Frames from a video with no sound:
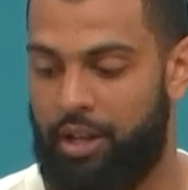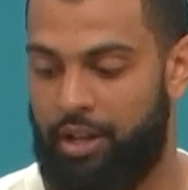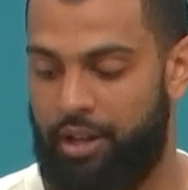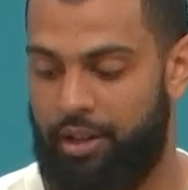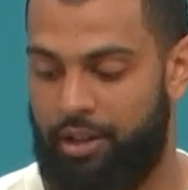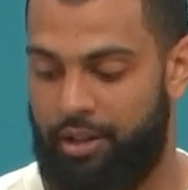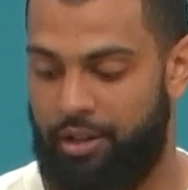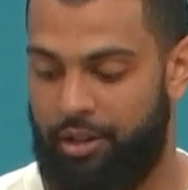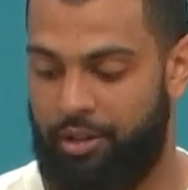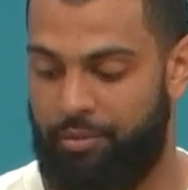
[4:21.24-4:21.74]

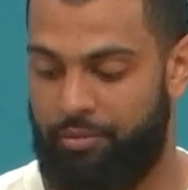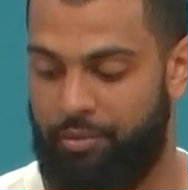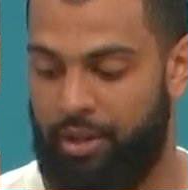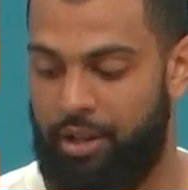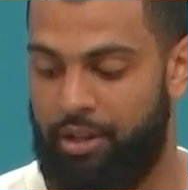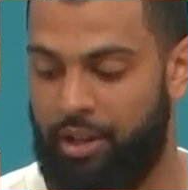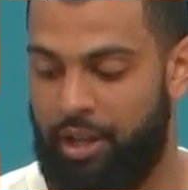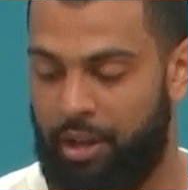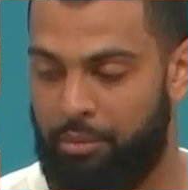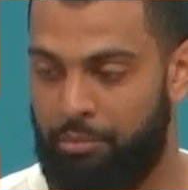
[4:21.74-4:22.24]
and
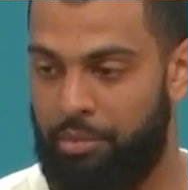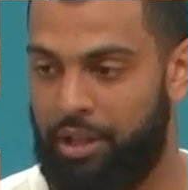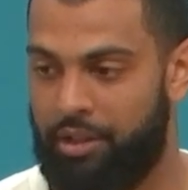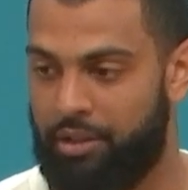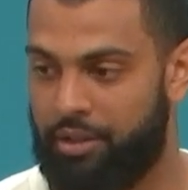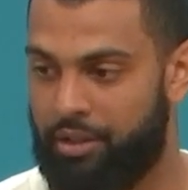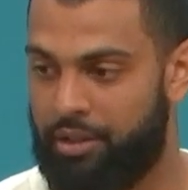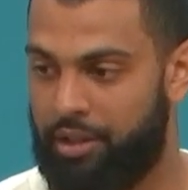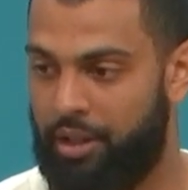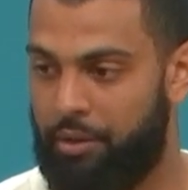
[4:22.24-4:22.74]
you can't
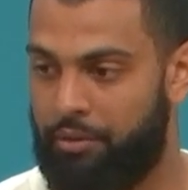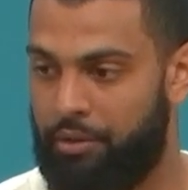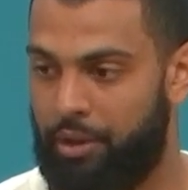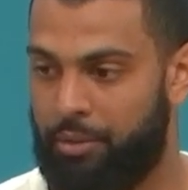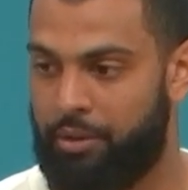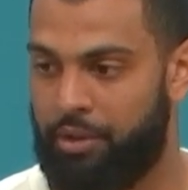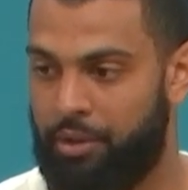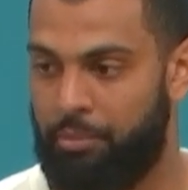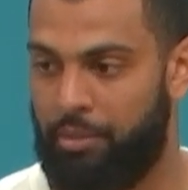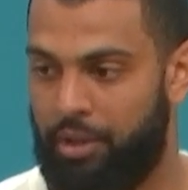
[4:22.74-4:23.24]
beat yourself
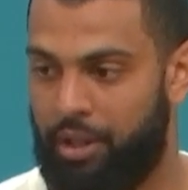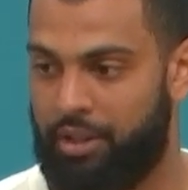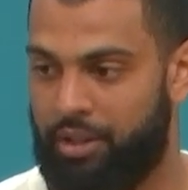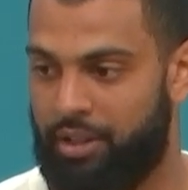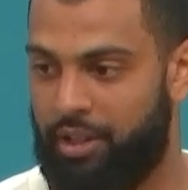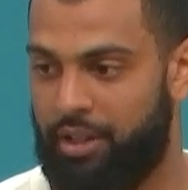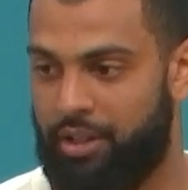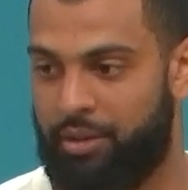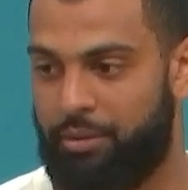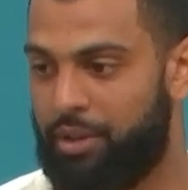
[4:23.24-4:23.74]
up too much
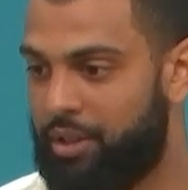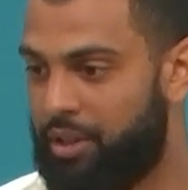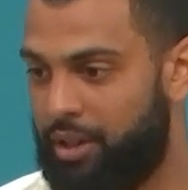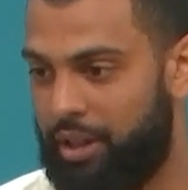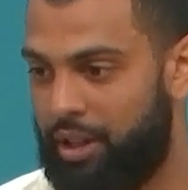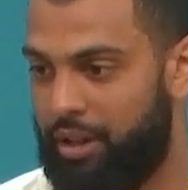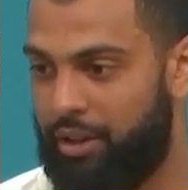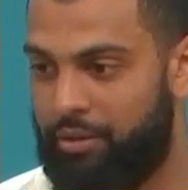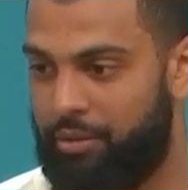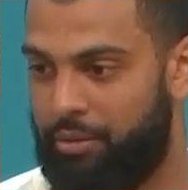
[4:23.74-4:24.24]
because we still
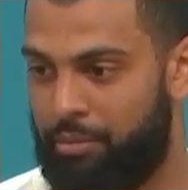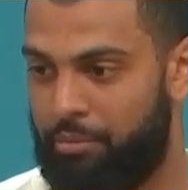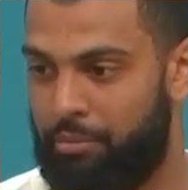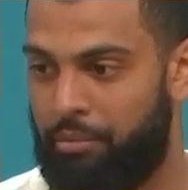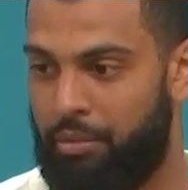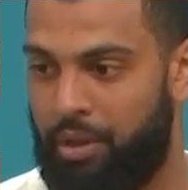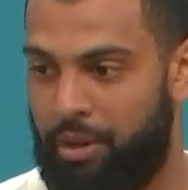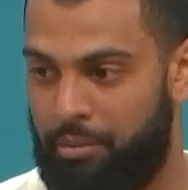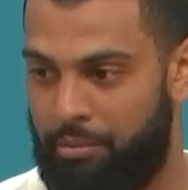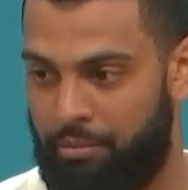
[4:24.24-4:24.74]
have
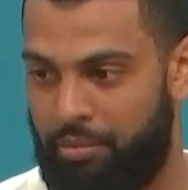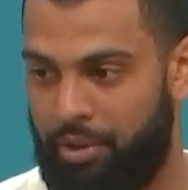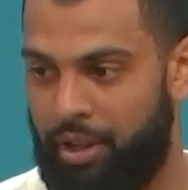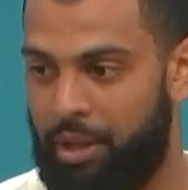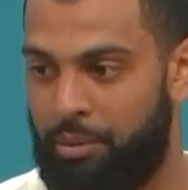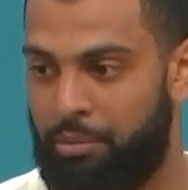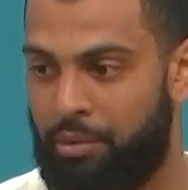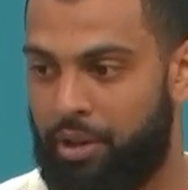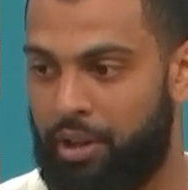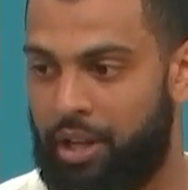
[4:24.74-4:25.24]

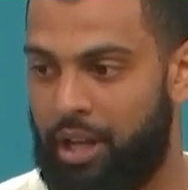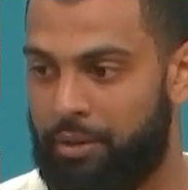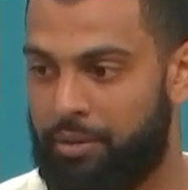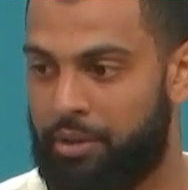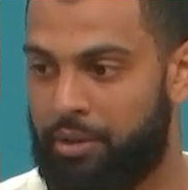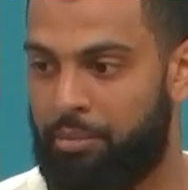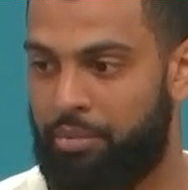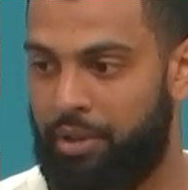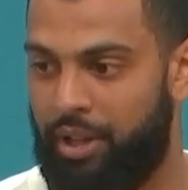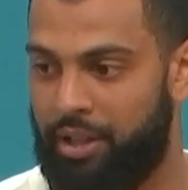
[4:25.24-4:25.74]
plenty more
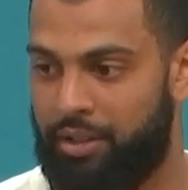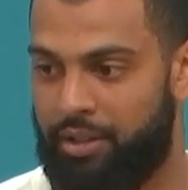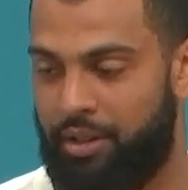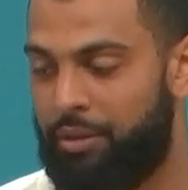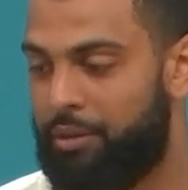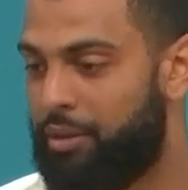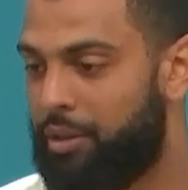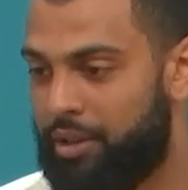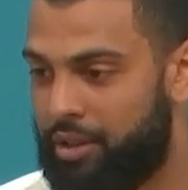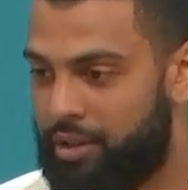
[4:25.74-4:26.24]
games to play.
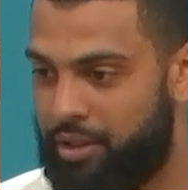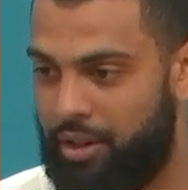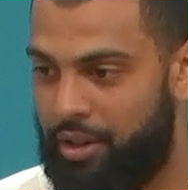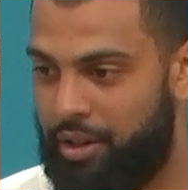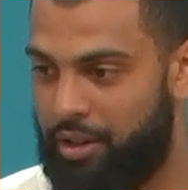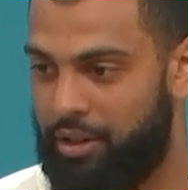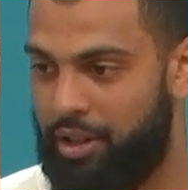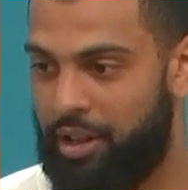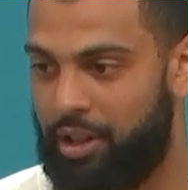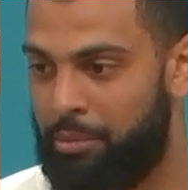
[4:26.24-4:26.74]
So if we're just
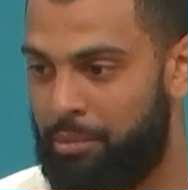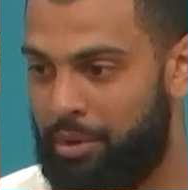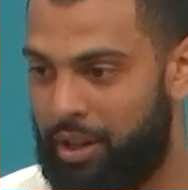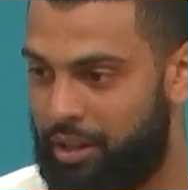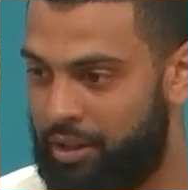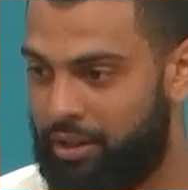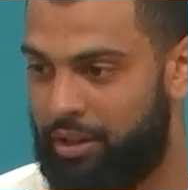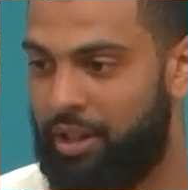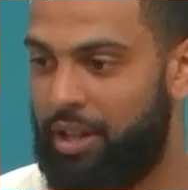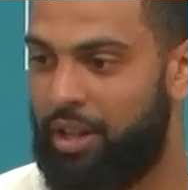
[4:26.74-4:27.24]
all thinking
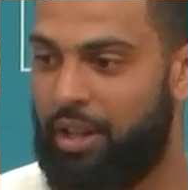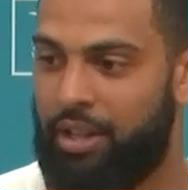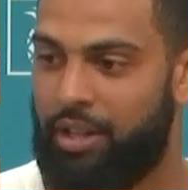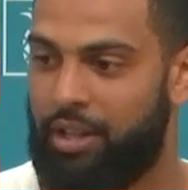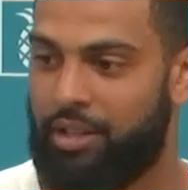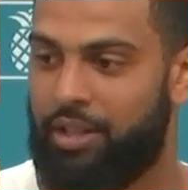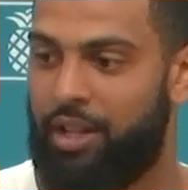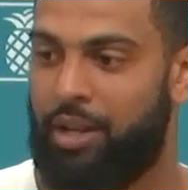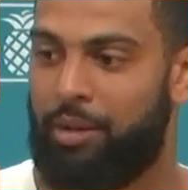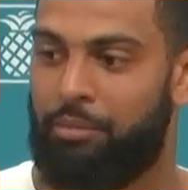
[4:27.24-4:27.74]
about
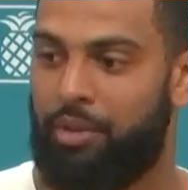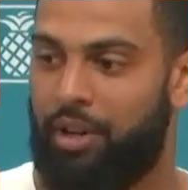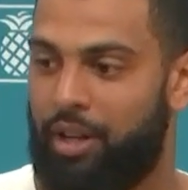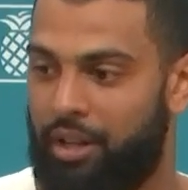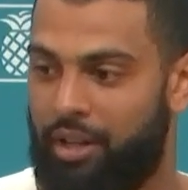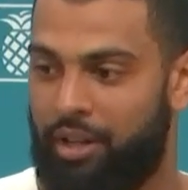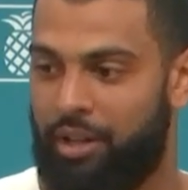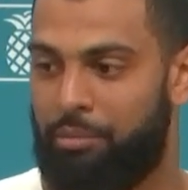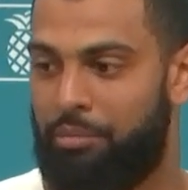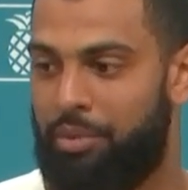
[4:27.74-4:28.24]
Tom
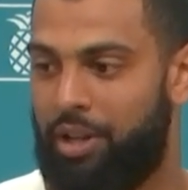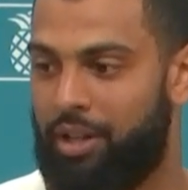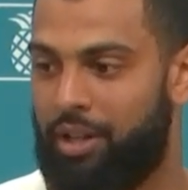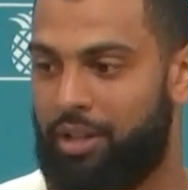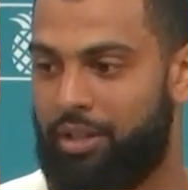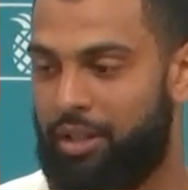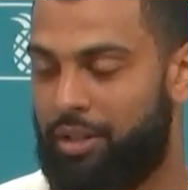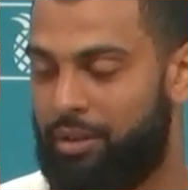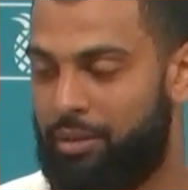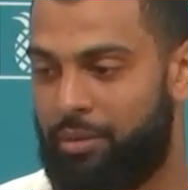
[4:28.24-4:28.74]
Brady and the
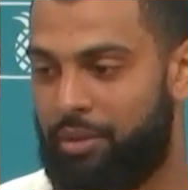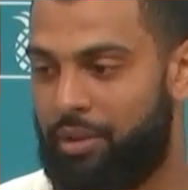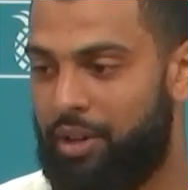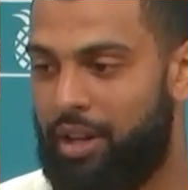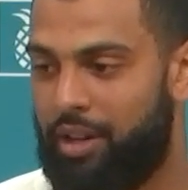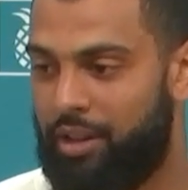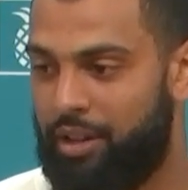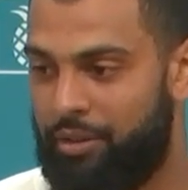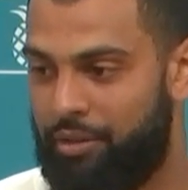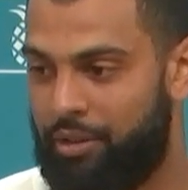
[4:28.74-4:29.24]
Bucks, then we're
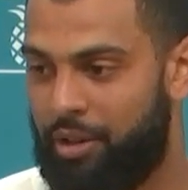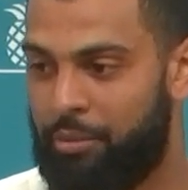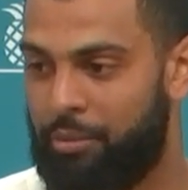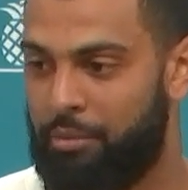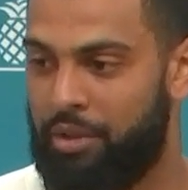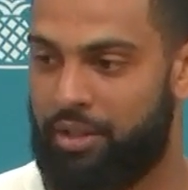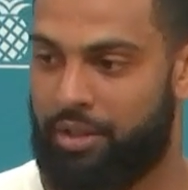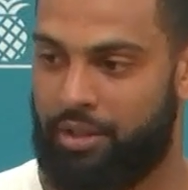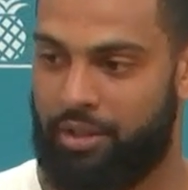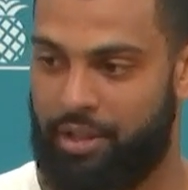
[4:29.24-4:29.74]
not even gonna
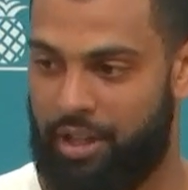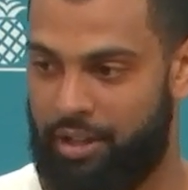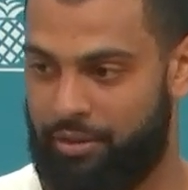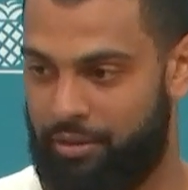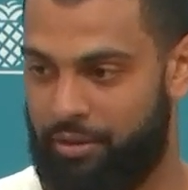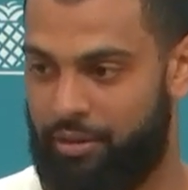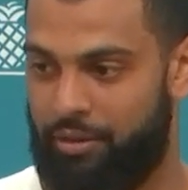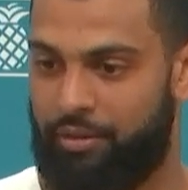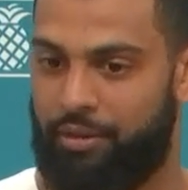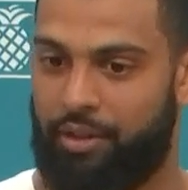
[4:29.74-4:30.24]
be
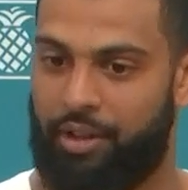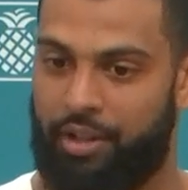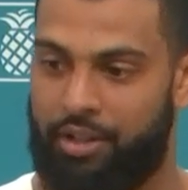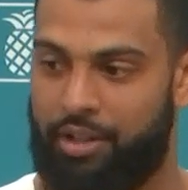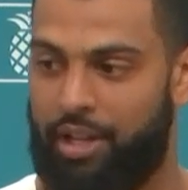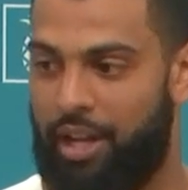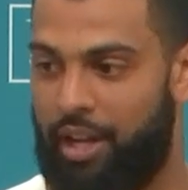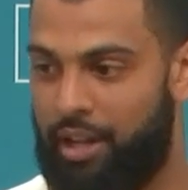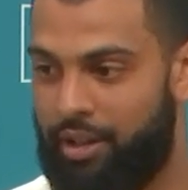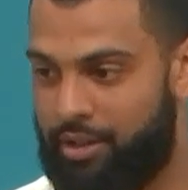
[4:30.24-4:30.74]
successful for the
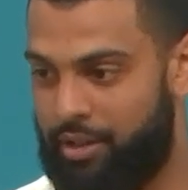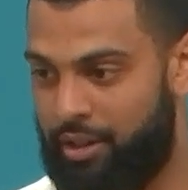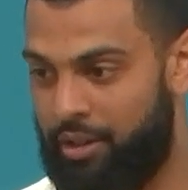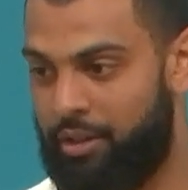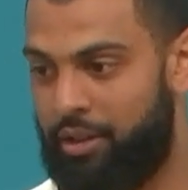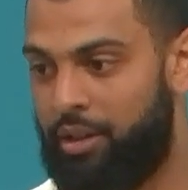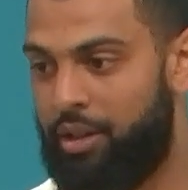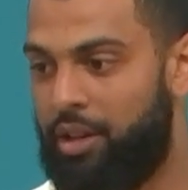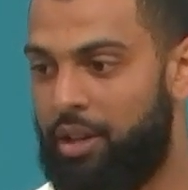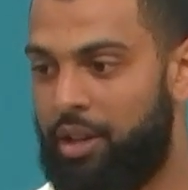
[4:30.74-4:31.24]
Jags. So
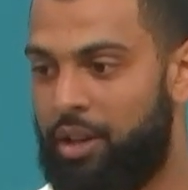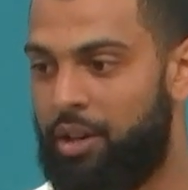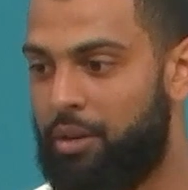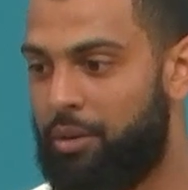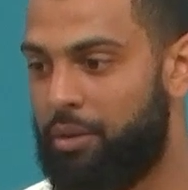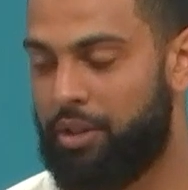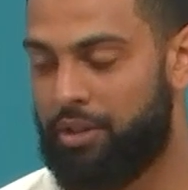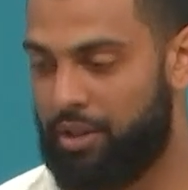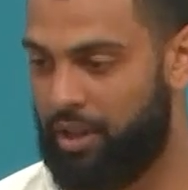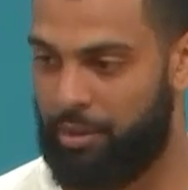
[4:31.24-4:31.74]

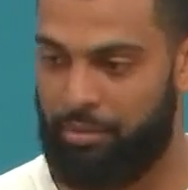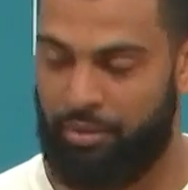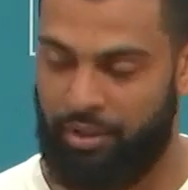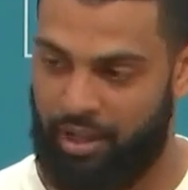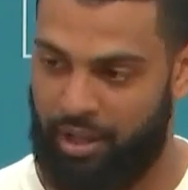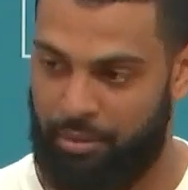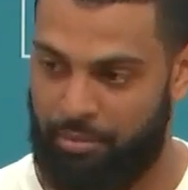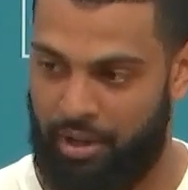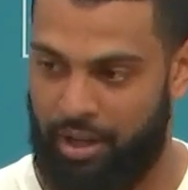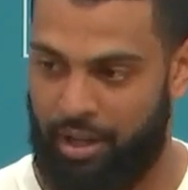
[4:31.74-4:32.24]
we just try to
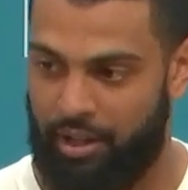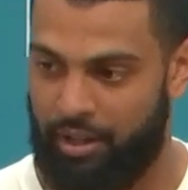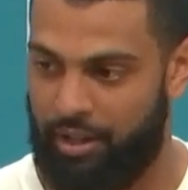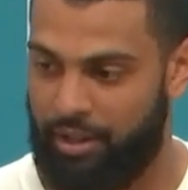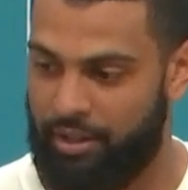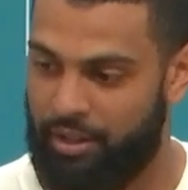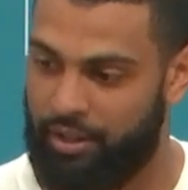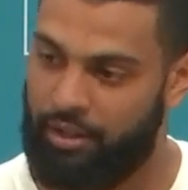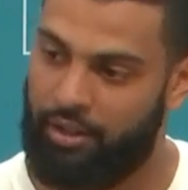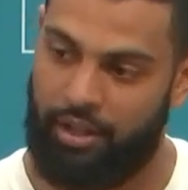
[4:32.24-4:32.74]
put that behind
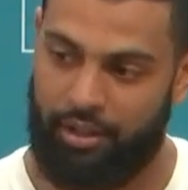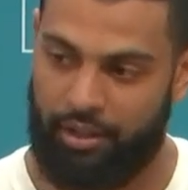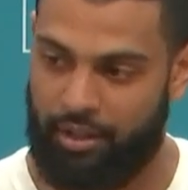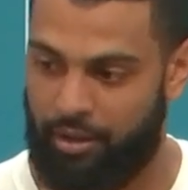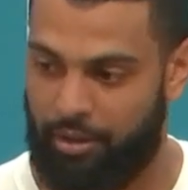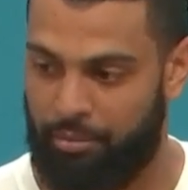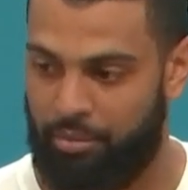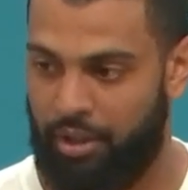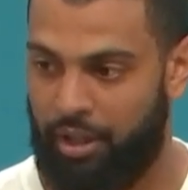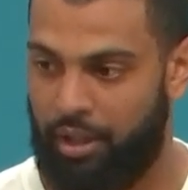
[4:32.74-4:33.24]
us and go out
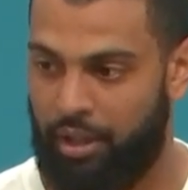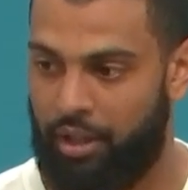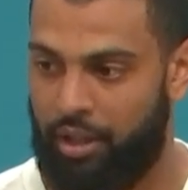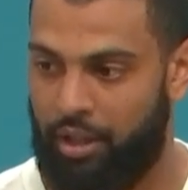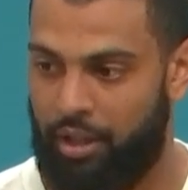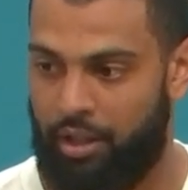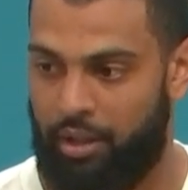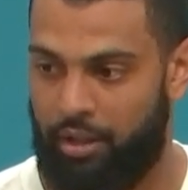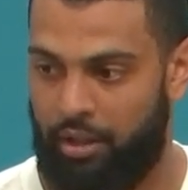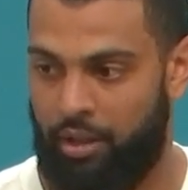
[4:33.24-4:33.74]
there and play.
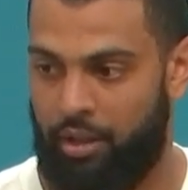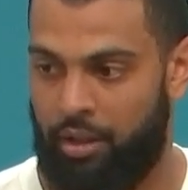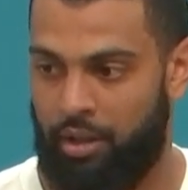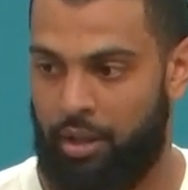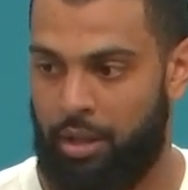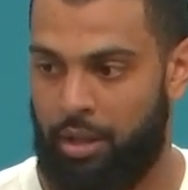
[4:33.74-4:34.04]
What do you